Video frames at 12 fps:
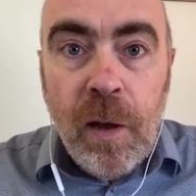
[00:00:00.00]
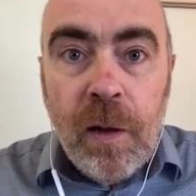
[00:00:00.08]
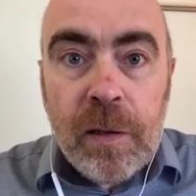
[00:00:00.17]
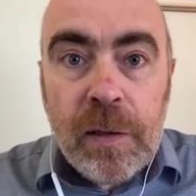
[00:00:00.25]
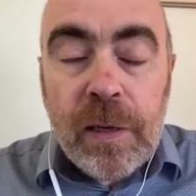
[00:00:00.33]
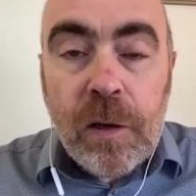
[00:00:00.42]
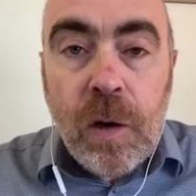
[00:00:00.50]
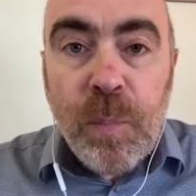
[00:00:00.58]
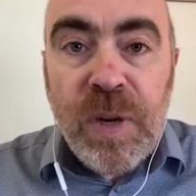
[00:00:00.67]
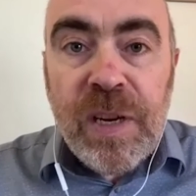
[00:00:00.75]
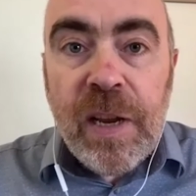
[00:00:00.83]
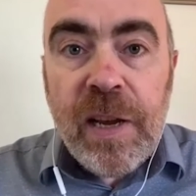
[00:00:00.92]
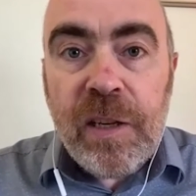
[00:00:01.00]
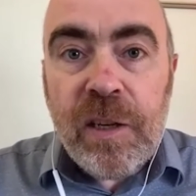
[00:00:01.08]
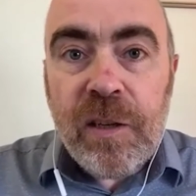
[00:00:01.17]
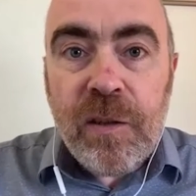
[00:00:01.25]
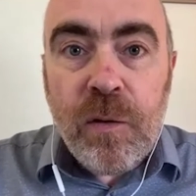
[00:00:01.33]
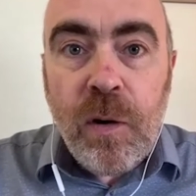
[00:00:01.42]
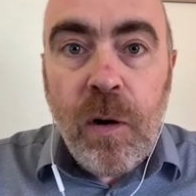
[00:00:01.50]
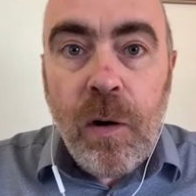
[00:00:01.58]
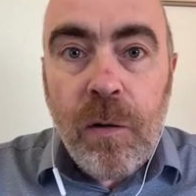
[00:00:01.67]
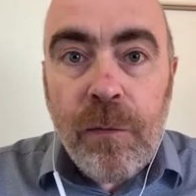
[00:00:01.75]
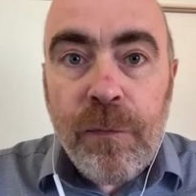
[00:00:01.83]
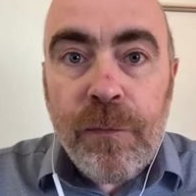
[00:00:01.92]
let's say, combination
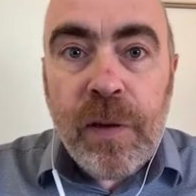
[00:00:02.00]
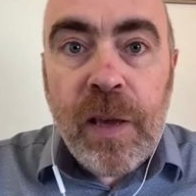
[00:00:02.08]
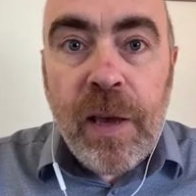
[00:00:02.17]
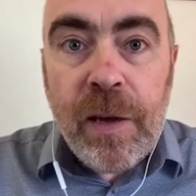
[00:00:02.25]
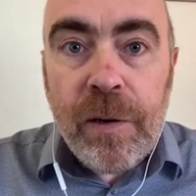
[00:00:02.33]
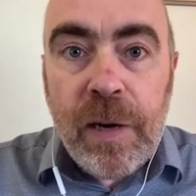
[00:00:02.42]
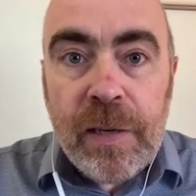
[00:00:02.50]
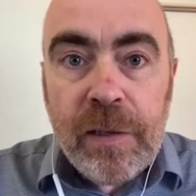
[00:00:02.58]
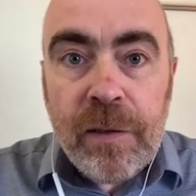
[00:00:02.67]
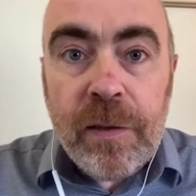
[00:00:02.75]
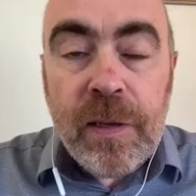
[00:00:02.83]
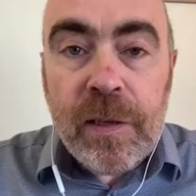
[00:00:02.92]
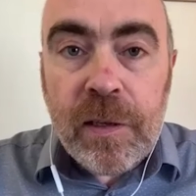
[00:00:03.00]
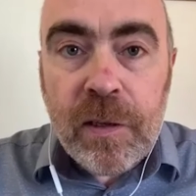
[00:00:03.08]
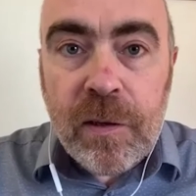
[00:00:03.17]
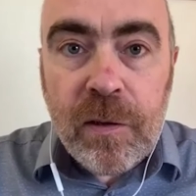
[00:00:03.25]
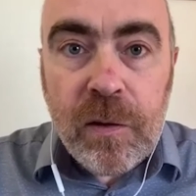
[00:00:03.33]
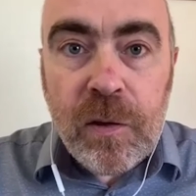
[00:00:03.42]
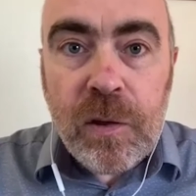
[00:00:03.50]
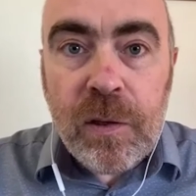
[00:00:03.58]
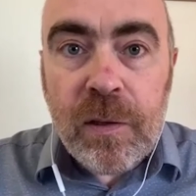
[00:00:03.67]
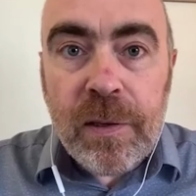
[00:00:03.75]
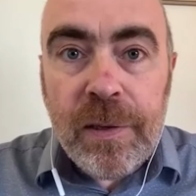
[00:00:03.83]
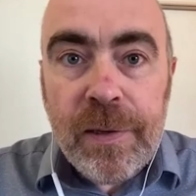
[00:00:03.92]
of care at a
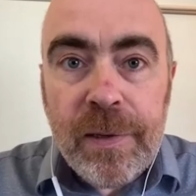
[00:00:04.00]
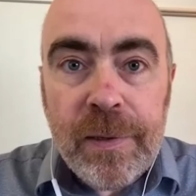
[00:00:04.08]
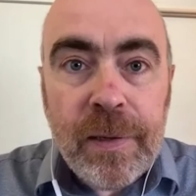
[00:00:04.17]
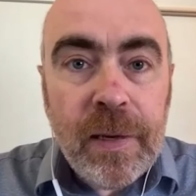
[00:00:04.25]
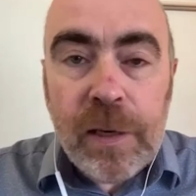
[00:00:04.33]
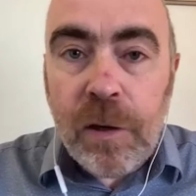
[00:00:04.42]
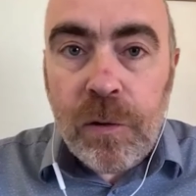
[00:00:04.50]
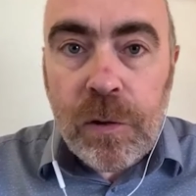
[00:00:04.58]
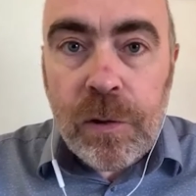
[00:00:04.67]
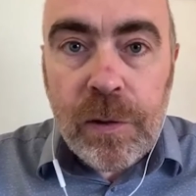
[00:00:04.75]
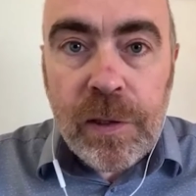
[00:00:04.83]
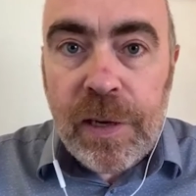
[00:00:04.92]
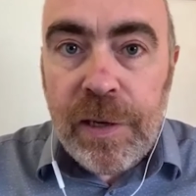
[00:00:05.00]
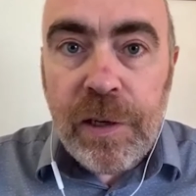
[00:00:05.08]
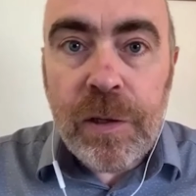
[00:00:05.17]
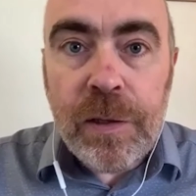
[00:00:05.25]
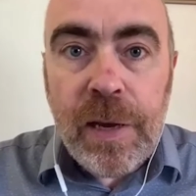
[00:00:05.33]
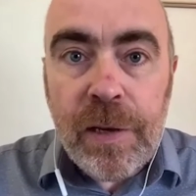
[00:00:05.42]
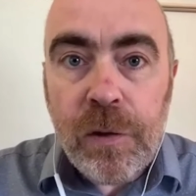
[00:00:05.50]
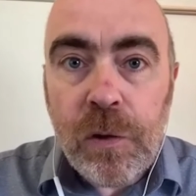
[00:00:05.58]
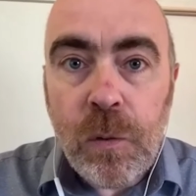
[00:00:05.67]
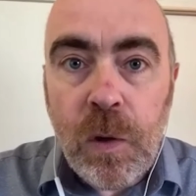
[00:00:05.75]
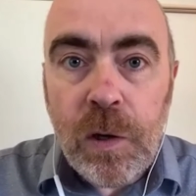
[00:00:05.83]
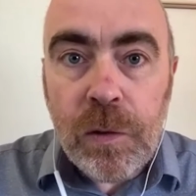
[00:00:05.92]
distance, teleconsultation, and
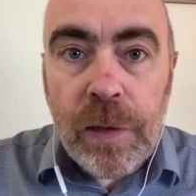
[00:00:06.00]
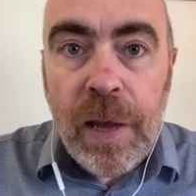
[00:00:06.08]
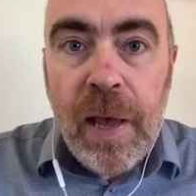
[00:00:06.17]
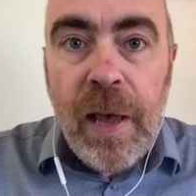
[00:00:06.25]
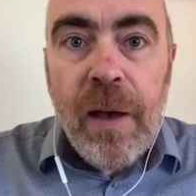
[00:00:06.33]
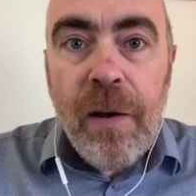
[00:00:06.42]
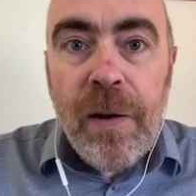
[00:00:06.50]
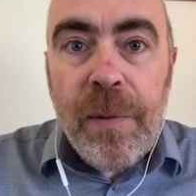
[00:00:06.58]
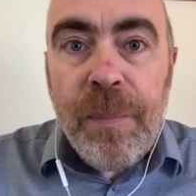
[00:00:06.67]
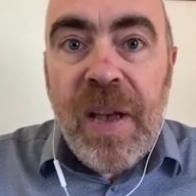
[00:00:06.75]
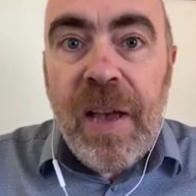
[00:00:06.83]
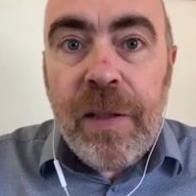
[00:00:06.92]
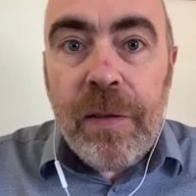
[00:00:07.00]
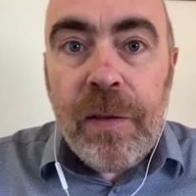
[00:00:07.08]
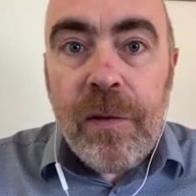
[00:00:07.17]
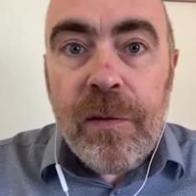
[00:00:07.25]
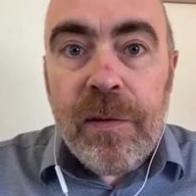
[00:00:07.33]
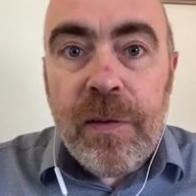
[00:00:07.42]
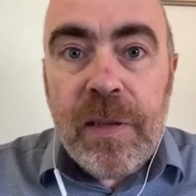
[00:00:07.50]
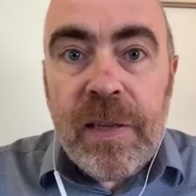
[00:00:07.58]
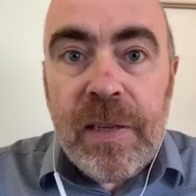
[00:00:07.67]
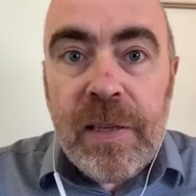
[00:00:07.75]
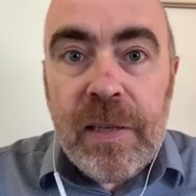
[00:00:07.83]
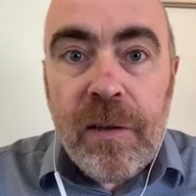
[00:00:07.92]
so on, and
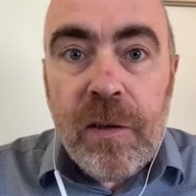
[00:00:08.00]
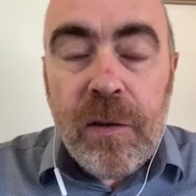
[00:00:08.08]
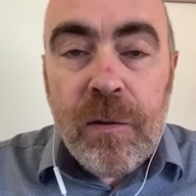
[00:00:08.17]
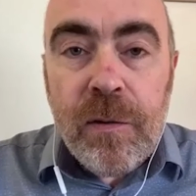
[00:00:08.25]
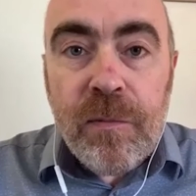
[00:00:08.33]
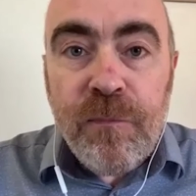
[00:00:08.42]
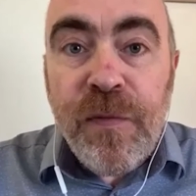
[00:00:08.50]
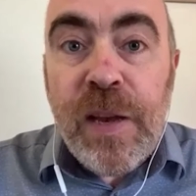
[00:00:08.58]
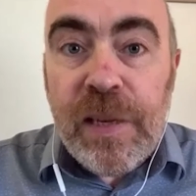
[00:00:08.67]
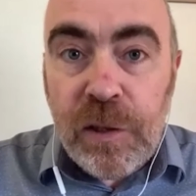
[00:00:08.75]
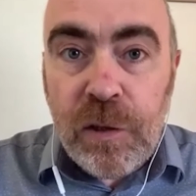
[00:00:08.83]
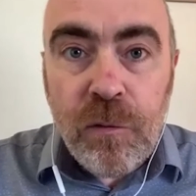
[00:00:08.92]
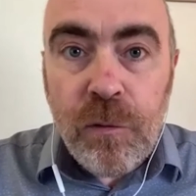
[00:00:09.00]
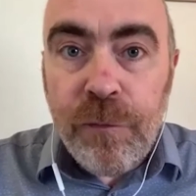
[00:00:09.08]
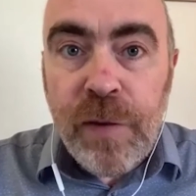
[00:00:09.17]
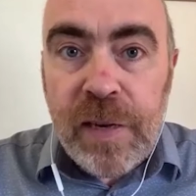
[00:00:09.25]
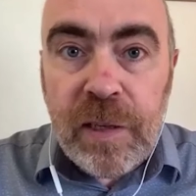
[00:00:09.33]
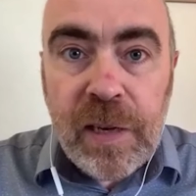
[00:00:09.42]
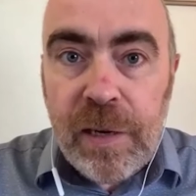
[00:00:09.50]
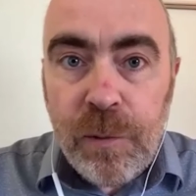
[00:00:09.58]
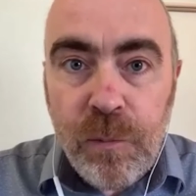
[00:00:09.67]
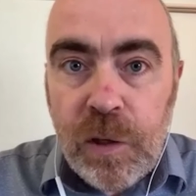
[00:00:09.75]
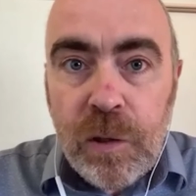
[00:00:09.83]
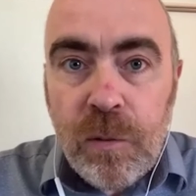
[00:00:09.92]
the face-to-face care,
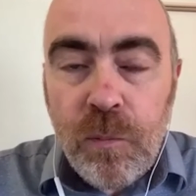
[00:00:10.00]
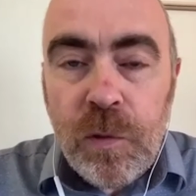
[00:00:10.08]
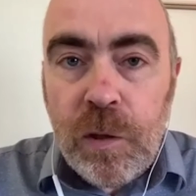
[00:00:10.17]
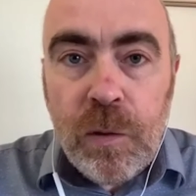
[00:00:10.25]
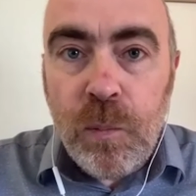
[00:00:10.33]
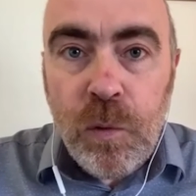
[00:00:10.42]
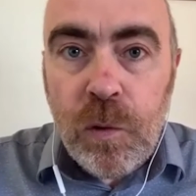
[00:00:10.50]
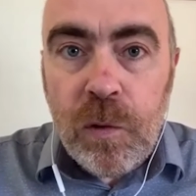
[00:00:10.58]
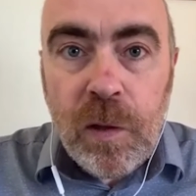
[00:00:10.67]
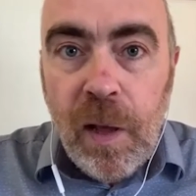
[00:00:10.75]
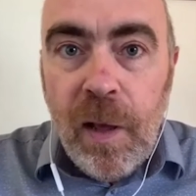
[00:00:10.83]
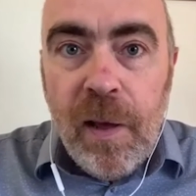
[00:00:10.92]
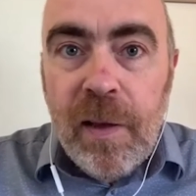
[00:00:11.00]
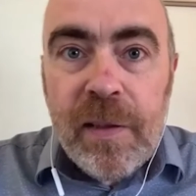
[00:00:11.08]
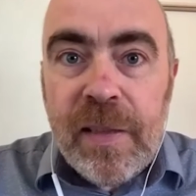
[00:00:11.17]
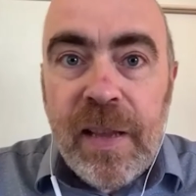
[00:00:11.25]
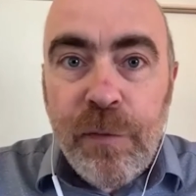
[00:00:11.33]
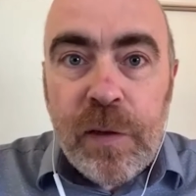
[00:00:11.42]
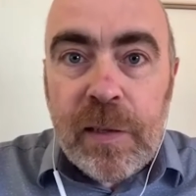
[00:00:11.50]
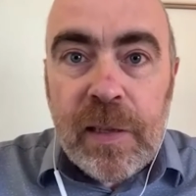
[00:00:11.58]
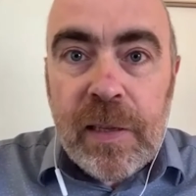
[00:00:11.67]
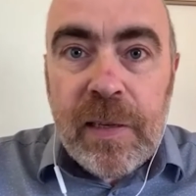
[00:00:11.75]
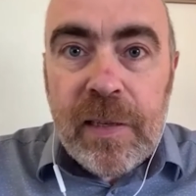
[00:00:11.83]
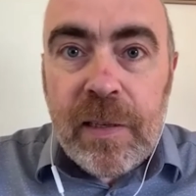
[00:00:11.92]
which will
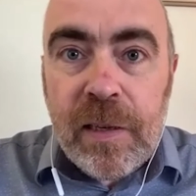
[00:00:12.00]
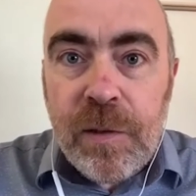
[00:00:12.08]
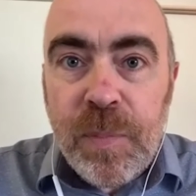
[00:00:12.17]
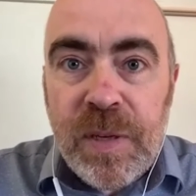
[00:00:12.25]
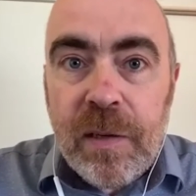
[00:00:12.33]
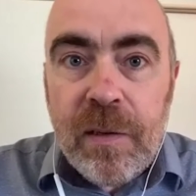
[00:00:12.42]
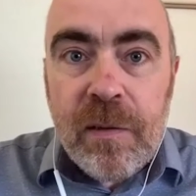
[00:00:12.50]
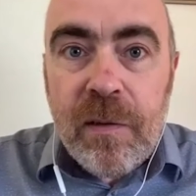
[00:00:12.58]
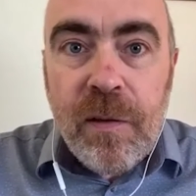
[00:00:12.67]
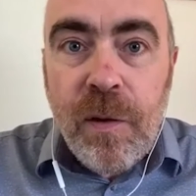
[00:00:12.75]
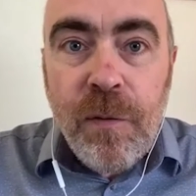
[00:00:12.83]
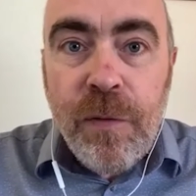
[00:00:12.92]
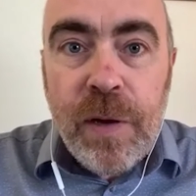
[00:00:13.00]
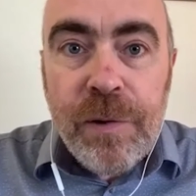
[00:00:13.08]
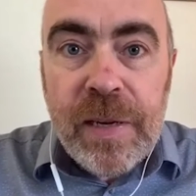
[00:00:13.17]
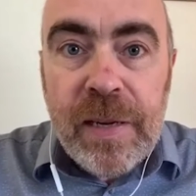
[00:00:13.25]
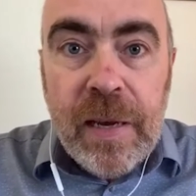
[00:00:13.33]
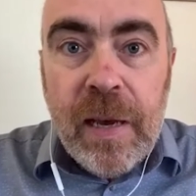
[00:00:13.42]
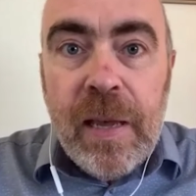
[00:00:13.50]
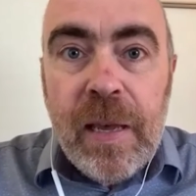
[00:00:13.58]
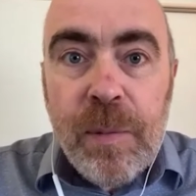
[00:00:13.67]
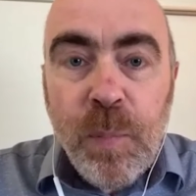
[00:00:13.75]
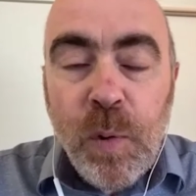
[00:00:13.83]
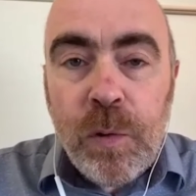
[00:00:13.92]
definitely still be a very
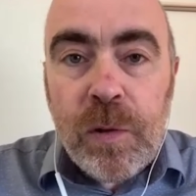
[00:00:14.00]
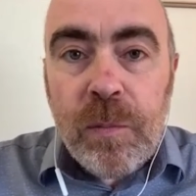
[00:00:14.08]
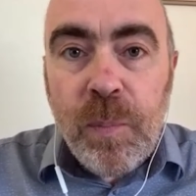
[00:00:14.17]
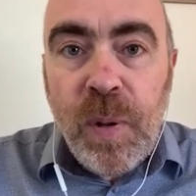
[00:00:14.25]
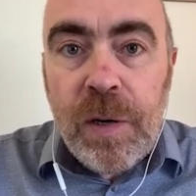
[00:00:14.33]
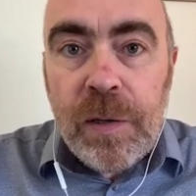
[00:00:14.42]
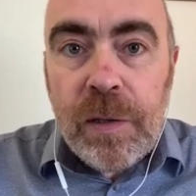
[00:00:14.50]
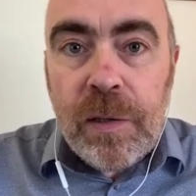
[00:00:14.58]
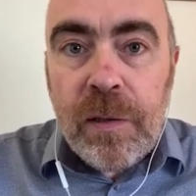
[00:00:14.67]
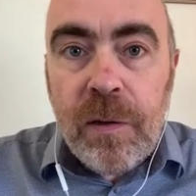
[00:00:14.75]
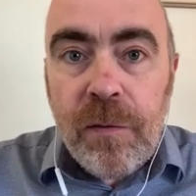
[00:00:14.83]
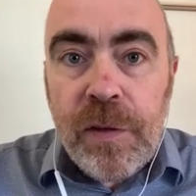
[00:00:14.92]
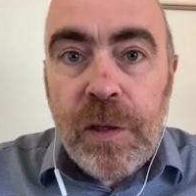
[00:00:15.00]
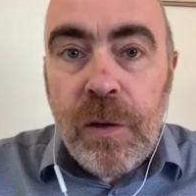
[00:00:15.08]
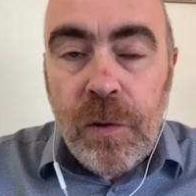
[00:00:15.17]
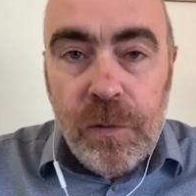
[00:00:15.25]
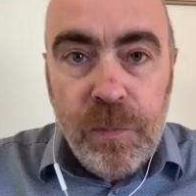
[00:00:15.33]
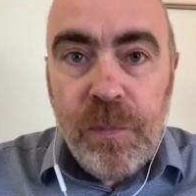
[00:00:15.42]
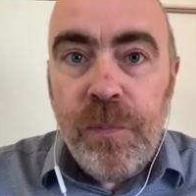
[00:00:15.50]
important part of it all.